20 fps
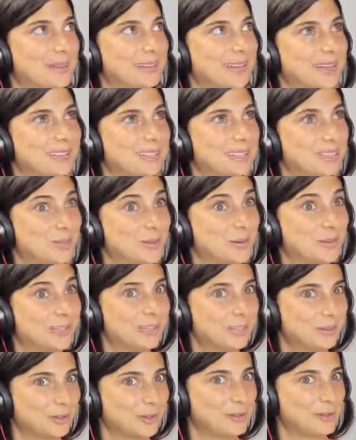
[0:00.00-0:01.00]
that to
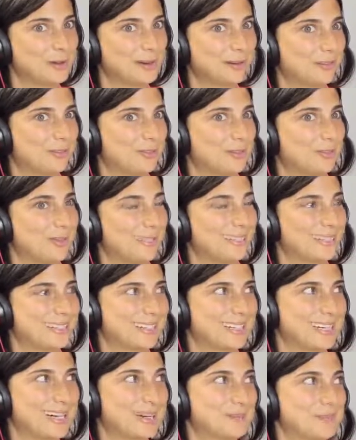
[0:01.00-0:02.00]
heal your body from the
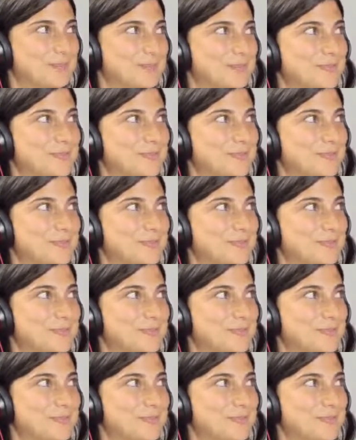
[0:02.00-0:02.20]
inside out.